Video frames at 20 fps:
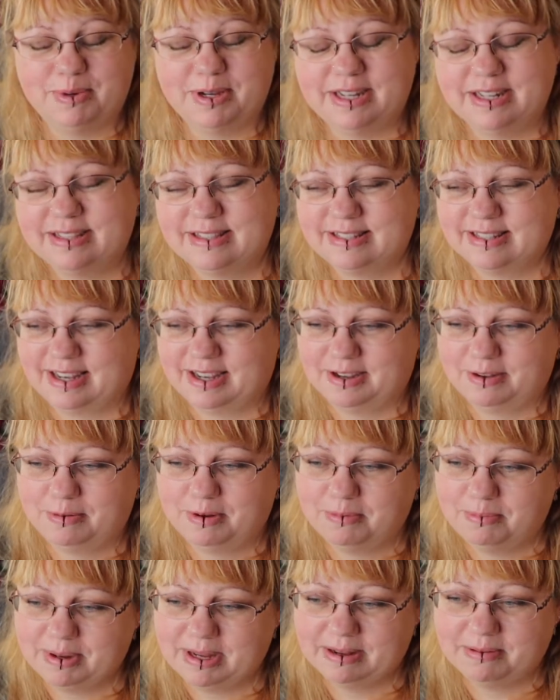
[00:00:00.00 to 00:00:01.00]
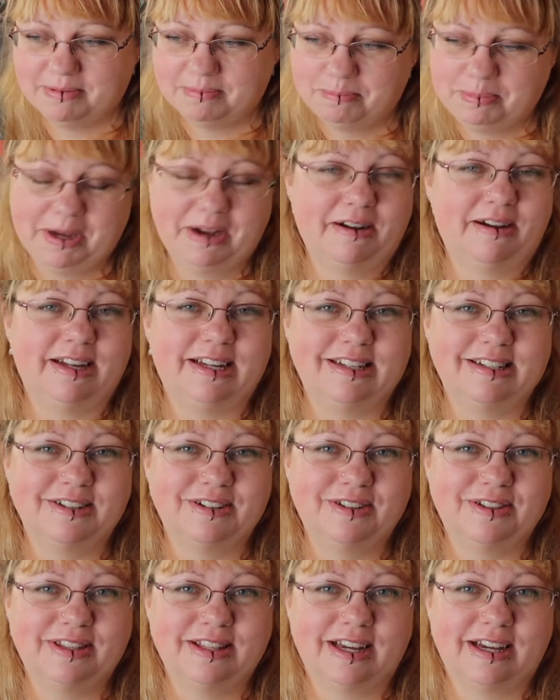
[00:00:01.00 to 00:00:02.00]
but we're a bit behind
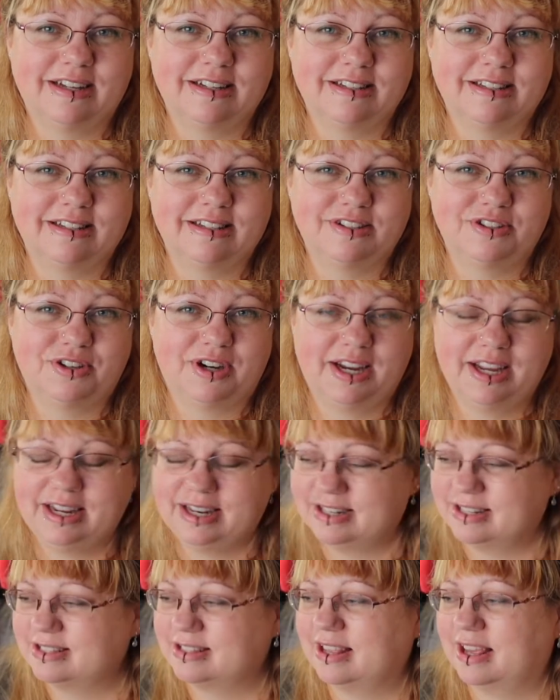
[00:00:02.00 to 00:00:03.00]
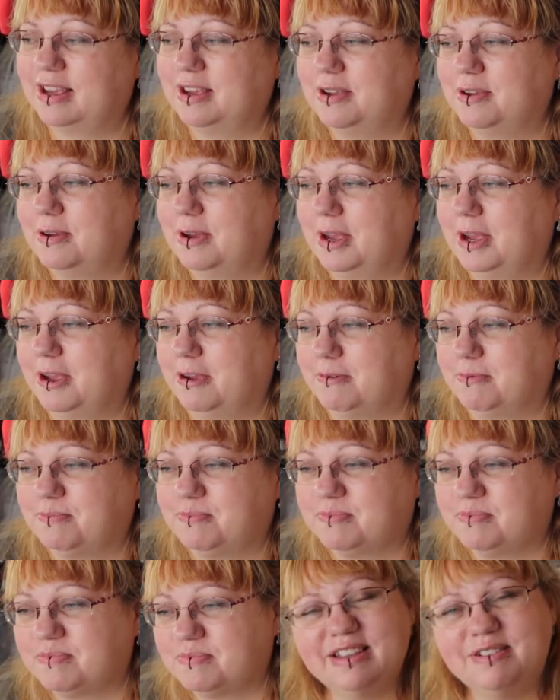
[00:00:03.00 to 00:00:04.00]
on that train, so
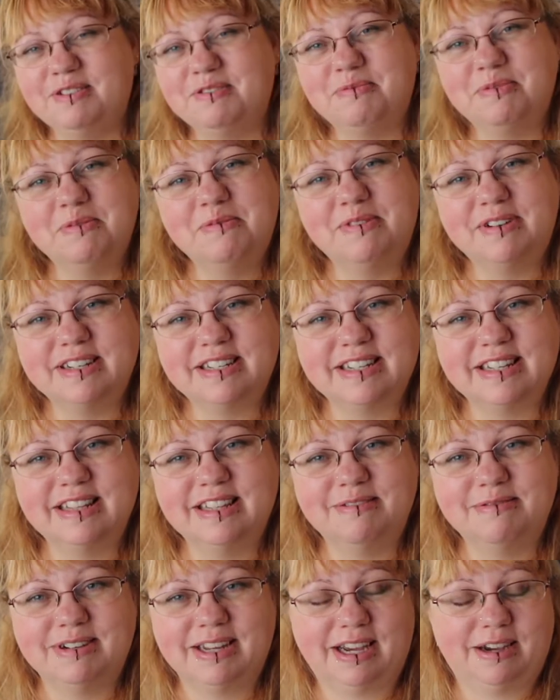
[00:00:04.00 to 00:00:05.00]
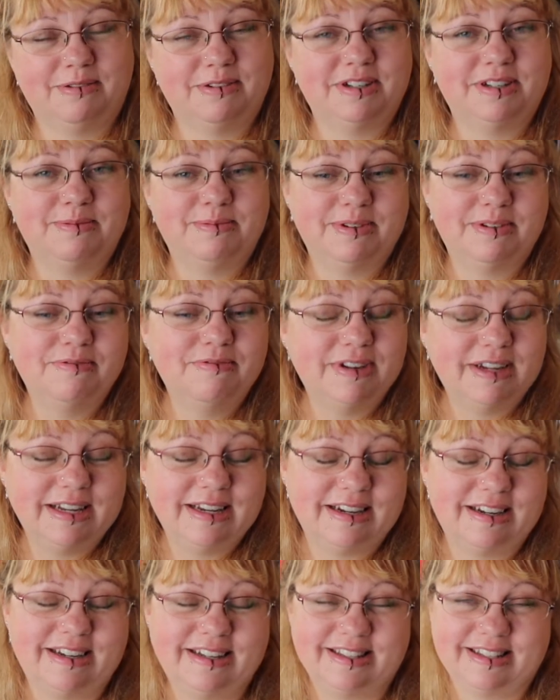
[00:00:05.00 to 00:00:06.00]
we've been watching them now, which has been really
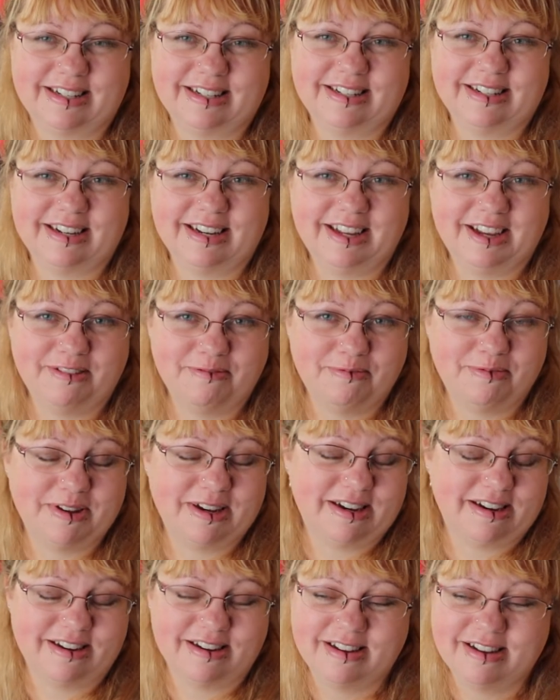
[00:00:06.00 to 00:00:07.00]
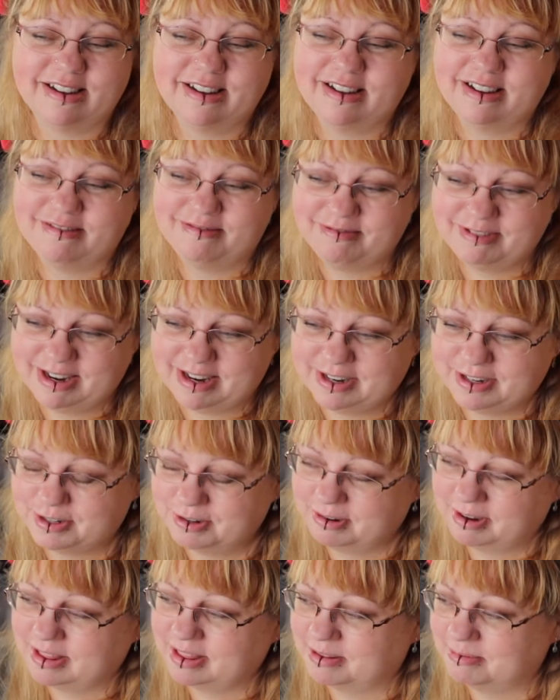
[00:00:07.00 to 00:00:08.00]
nice actually. I've been really
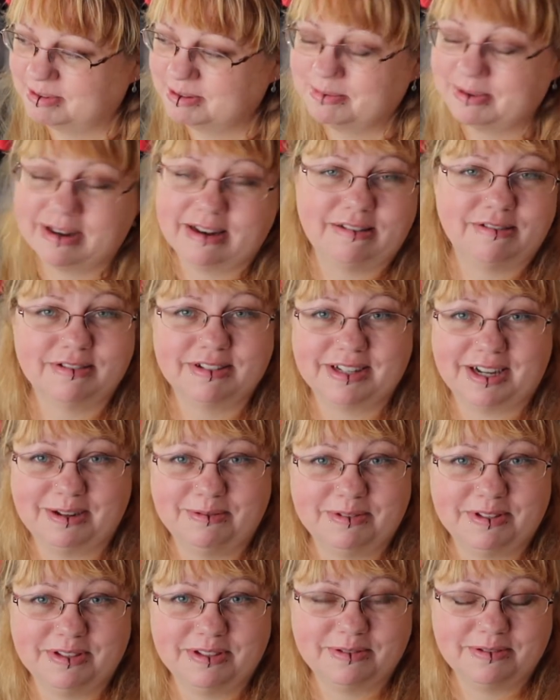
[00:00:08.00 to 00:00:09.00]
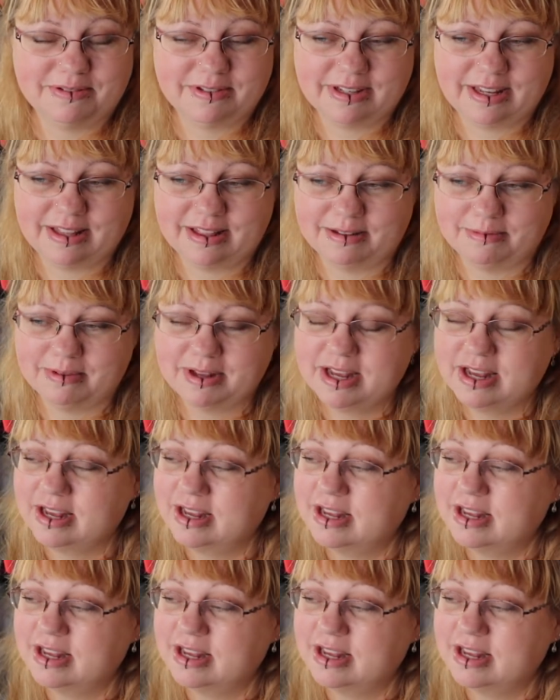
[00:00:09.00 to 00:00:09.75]
enjoying them. It's been a long time since we've seen them.